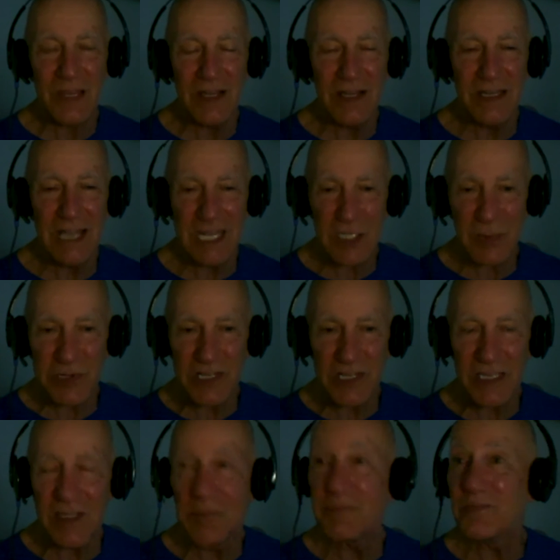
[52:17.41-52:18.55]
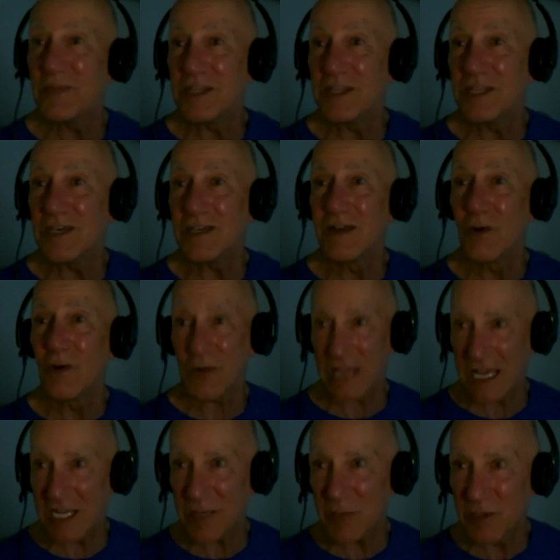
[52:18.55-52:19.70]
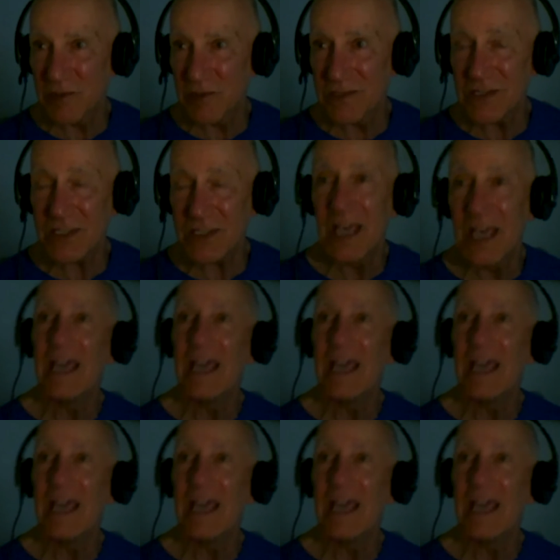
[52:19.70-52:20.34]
an expert in the in the organic pollutants